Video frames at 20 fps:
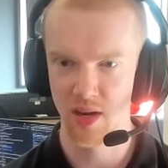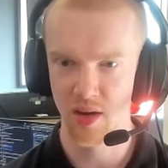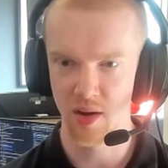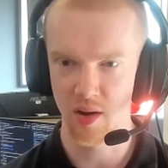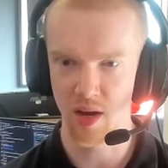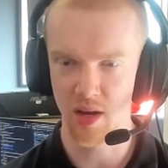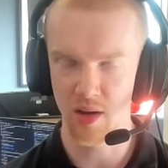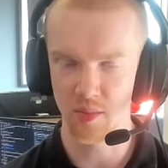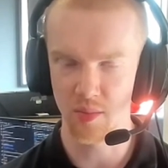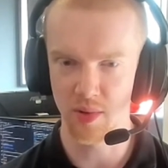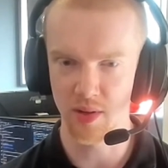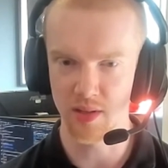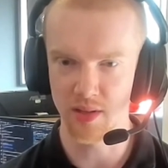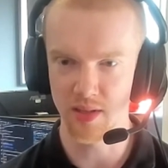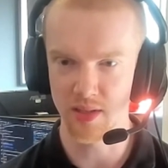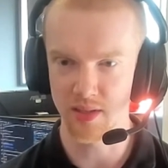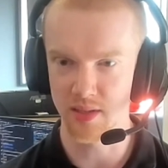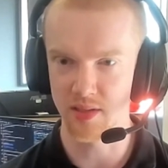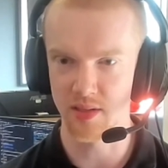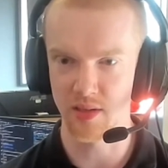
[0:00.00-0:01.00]
But
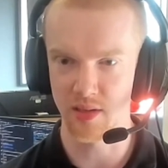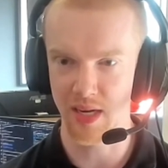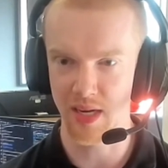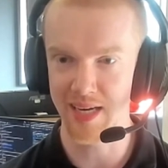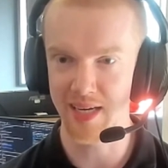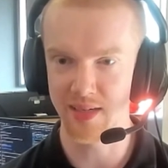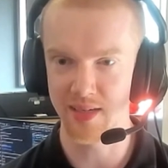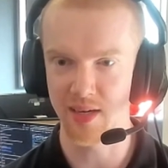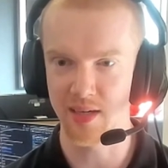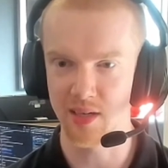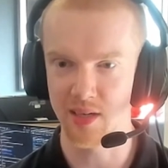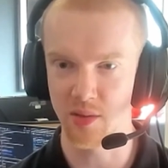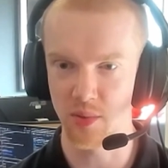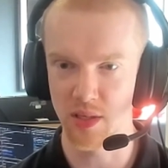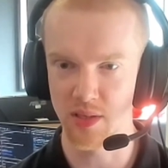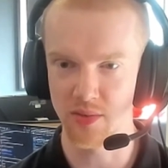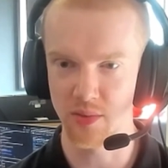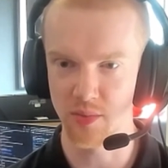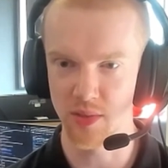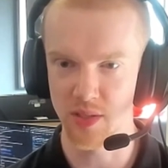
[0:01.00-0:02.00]
this is a key
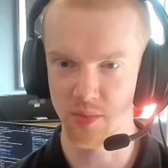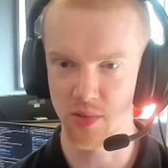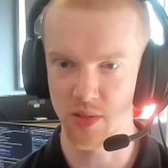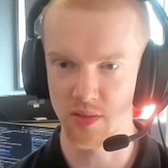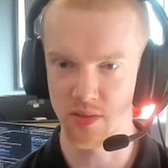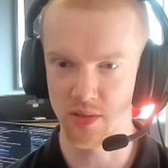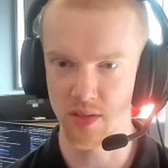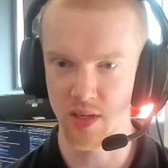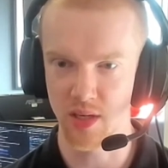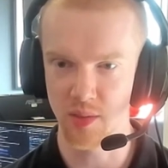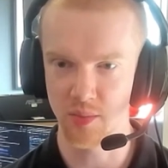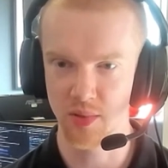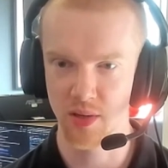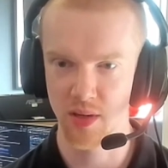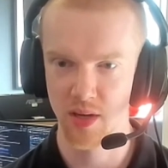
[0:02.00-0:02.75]
takeaway from this prototype,